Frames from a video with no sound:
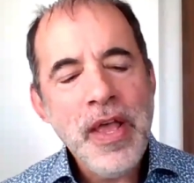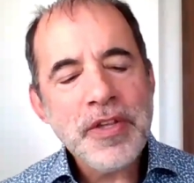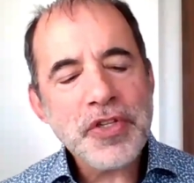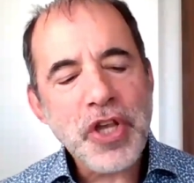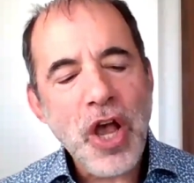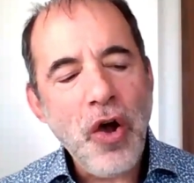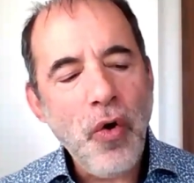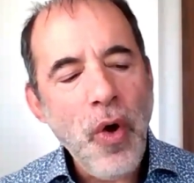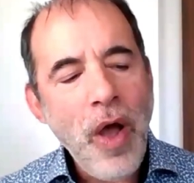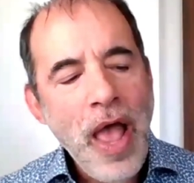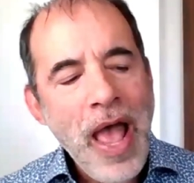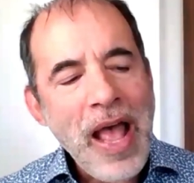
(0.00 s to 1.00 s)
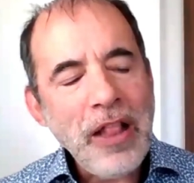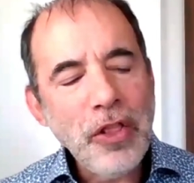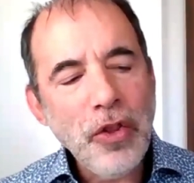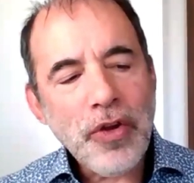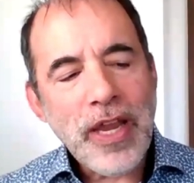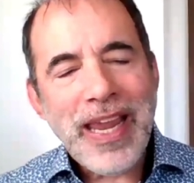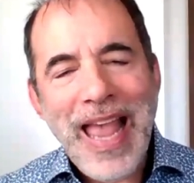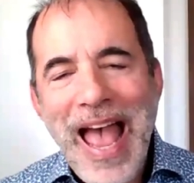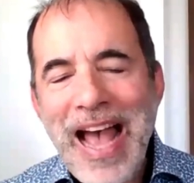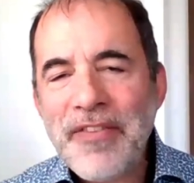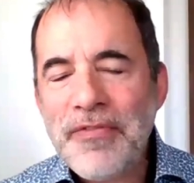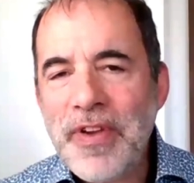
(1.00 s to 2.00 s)
So looking
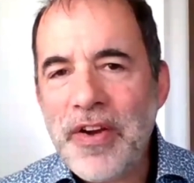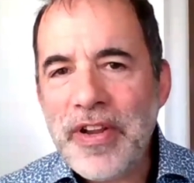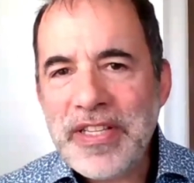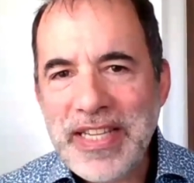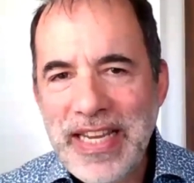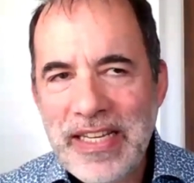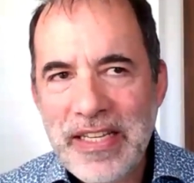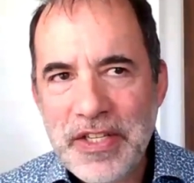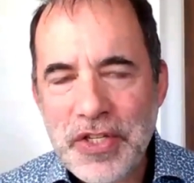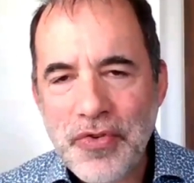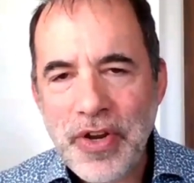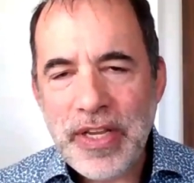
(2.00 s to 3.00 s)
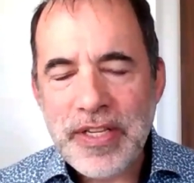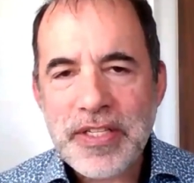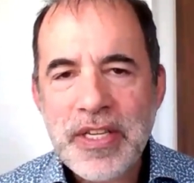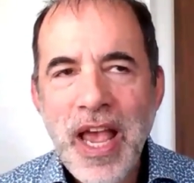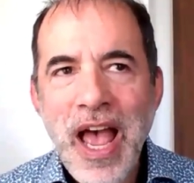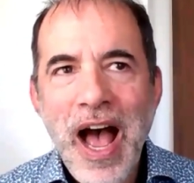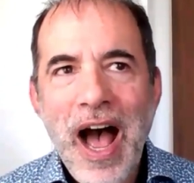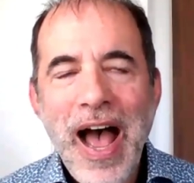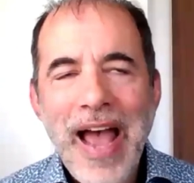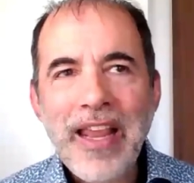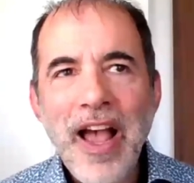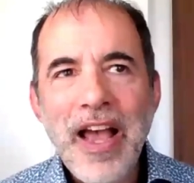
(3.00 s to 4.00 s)
at various industries,
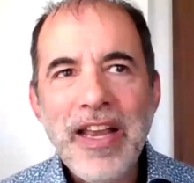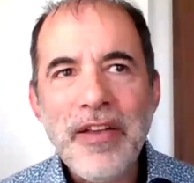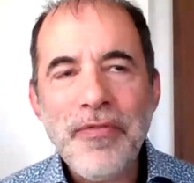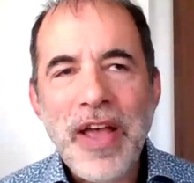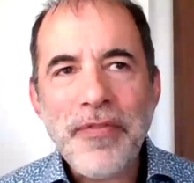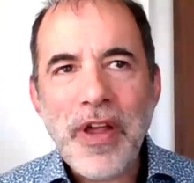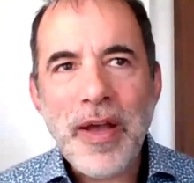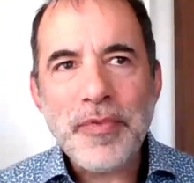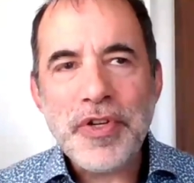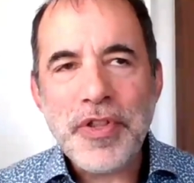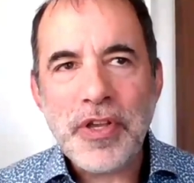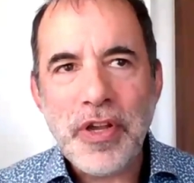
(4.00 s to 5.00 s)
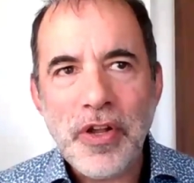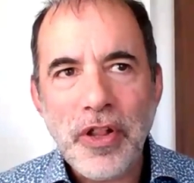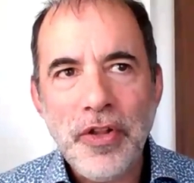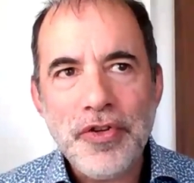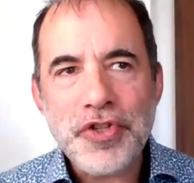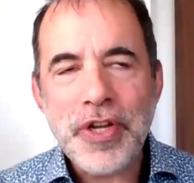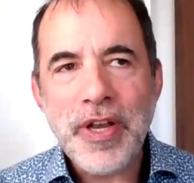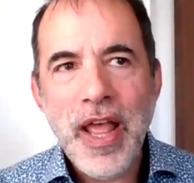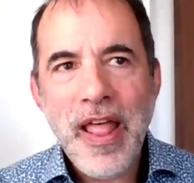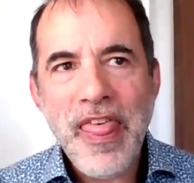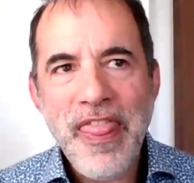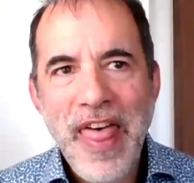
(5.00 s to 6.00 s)
I kind of have come to the
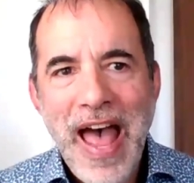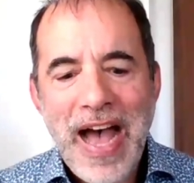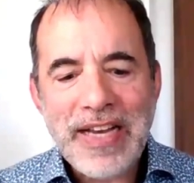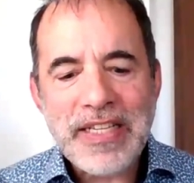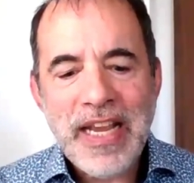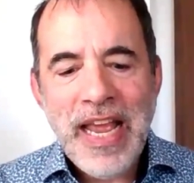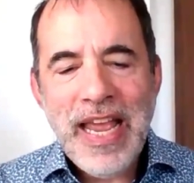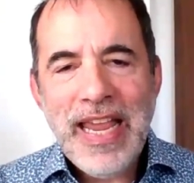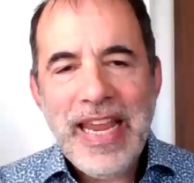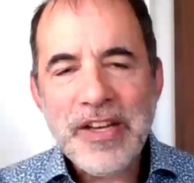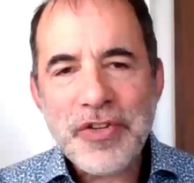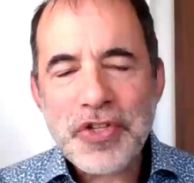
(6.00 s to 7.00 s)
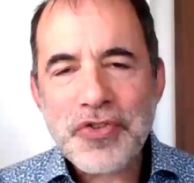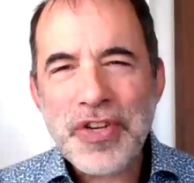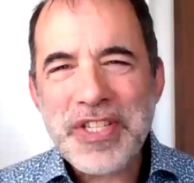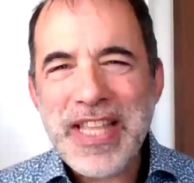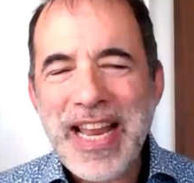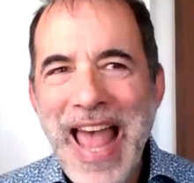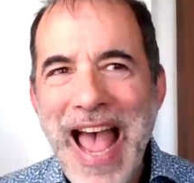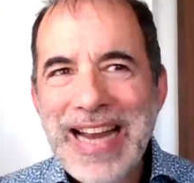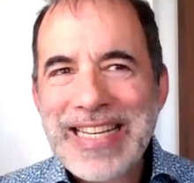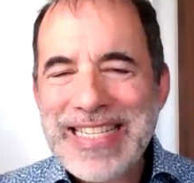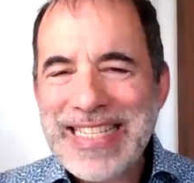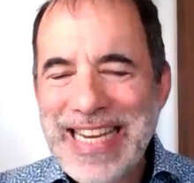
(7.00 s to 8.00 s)
conclusion that industries that
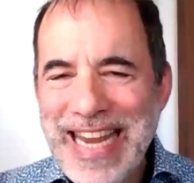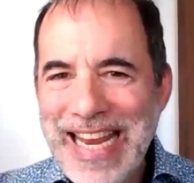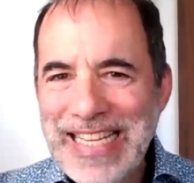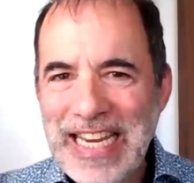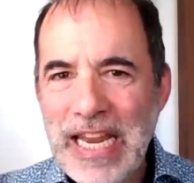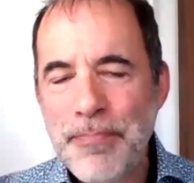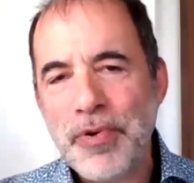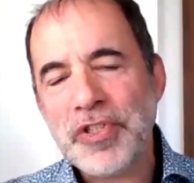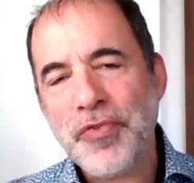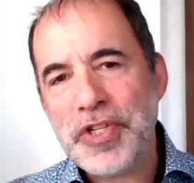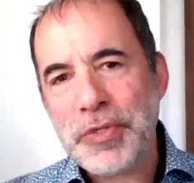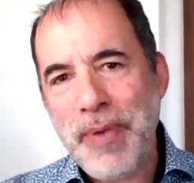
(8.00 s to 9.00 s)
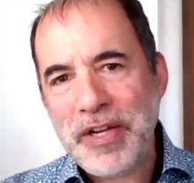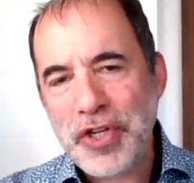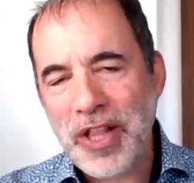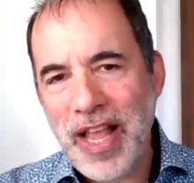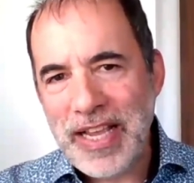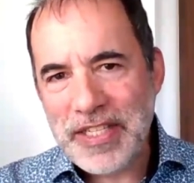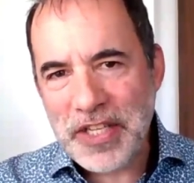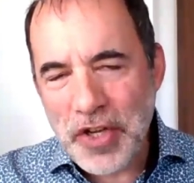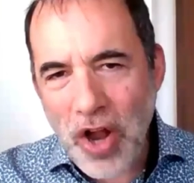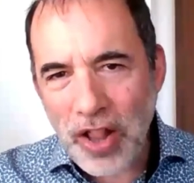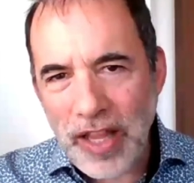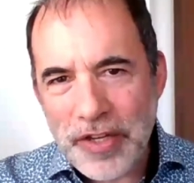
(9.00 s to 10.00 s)
act as gatekeepers for specialized
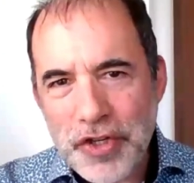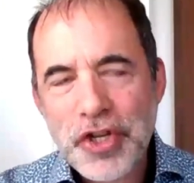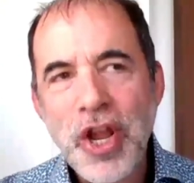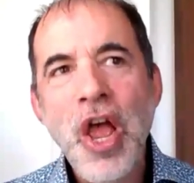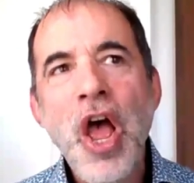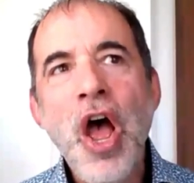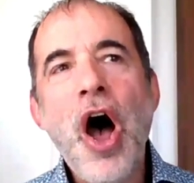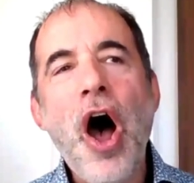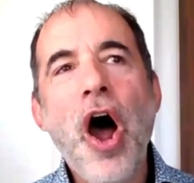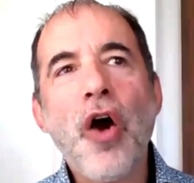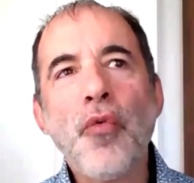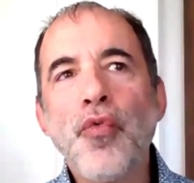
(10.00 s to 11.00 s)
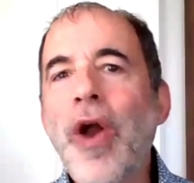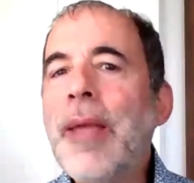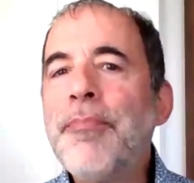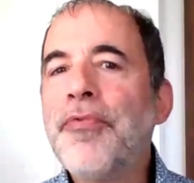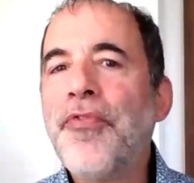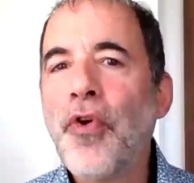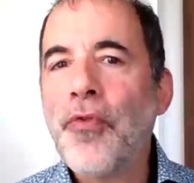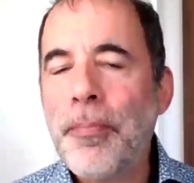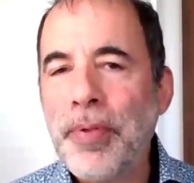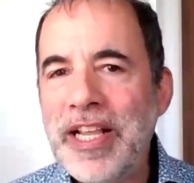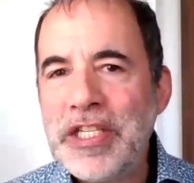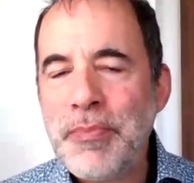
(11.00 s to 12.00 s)
knowledge are ripe for
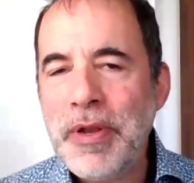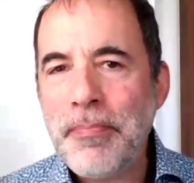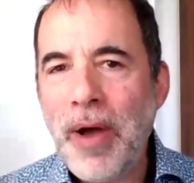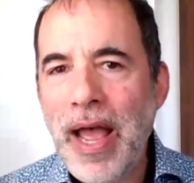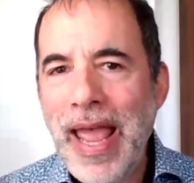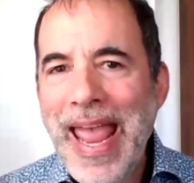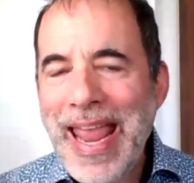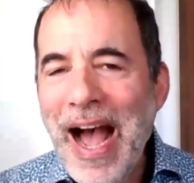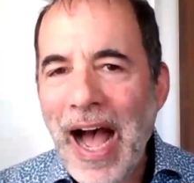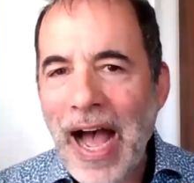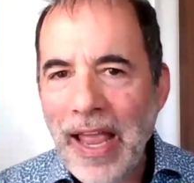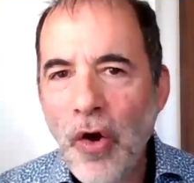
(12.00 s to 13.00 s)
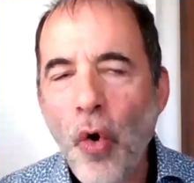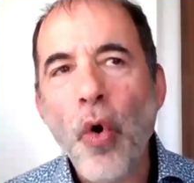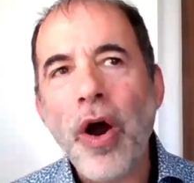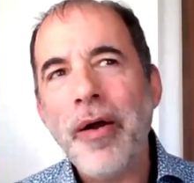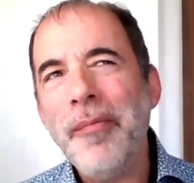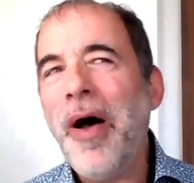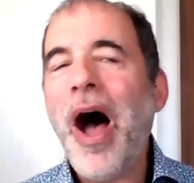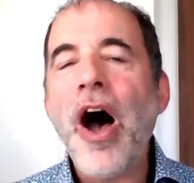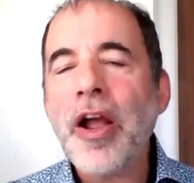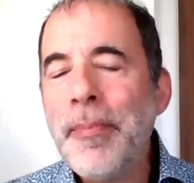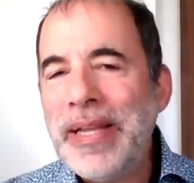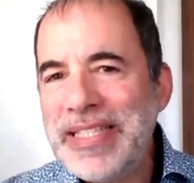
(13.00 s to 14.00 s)
replacement by AI or
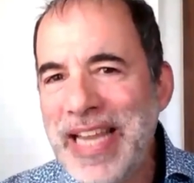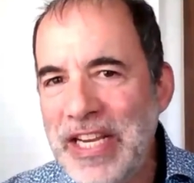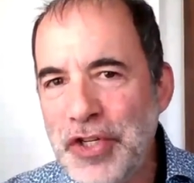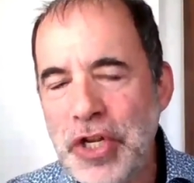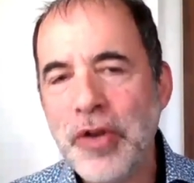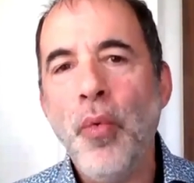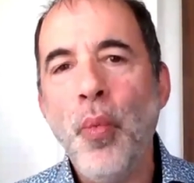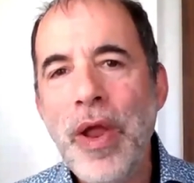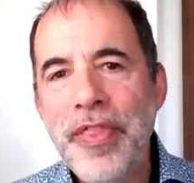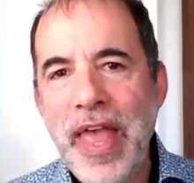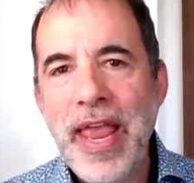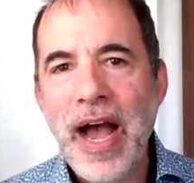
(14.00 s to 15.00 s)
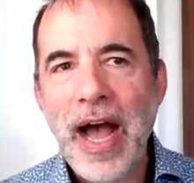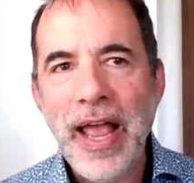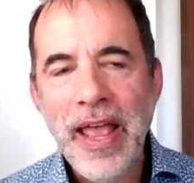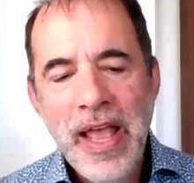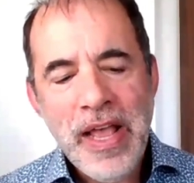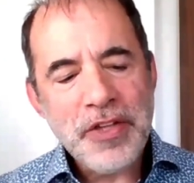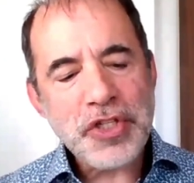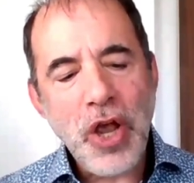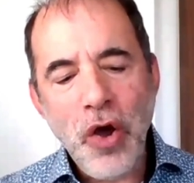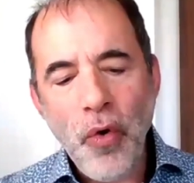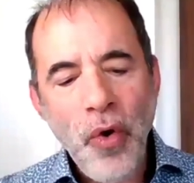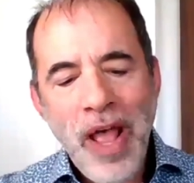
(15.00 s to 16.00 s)
augmentation with AI.
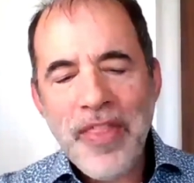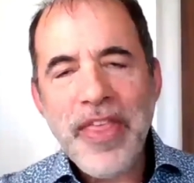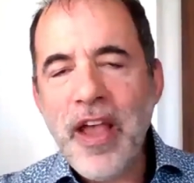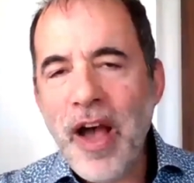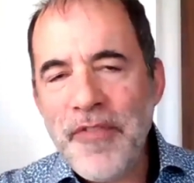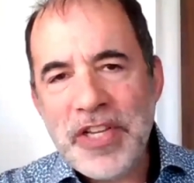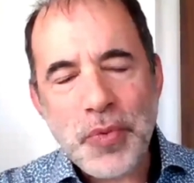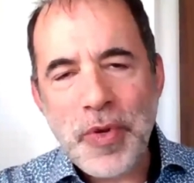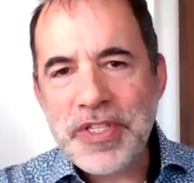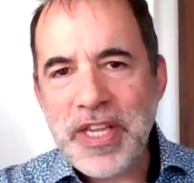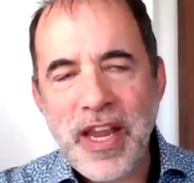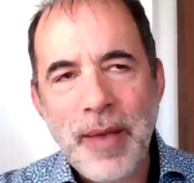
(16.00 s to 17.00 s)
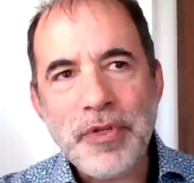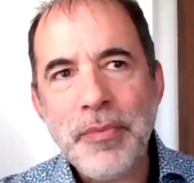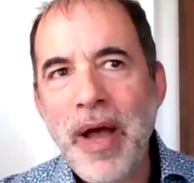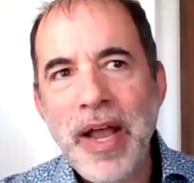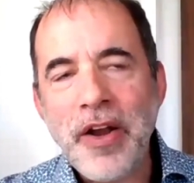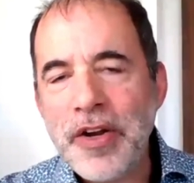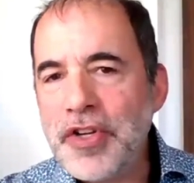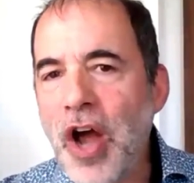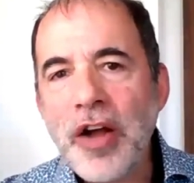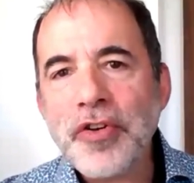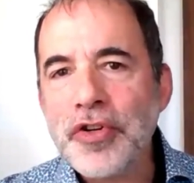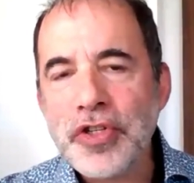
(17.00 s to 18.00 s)
So the obvious ones that come to mind are
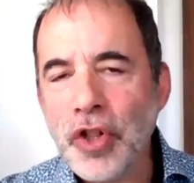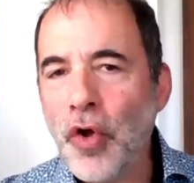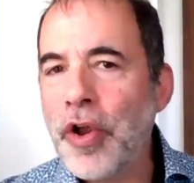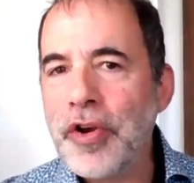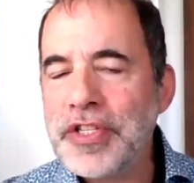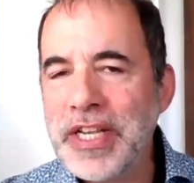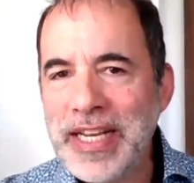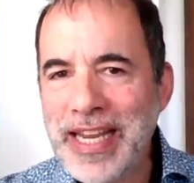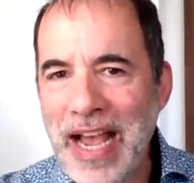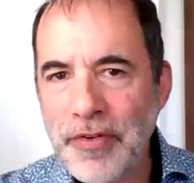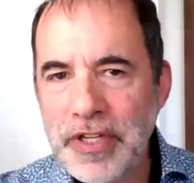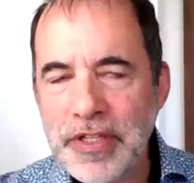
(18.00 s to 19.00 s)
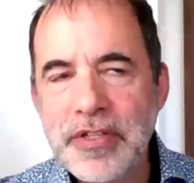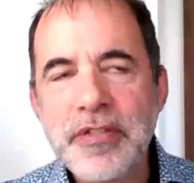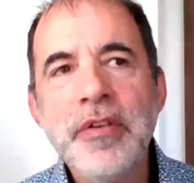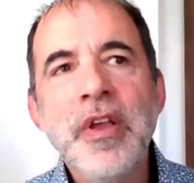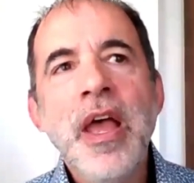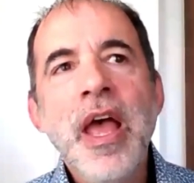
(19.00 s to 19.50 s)
doctors, lawyers, and accountants.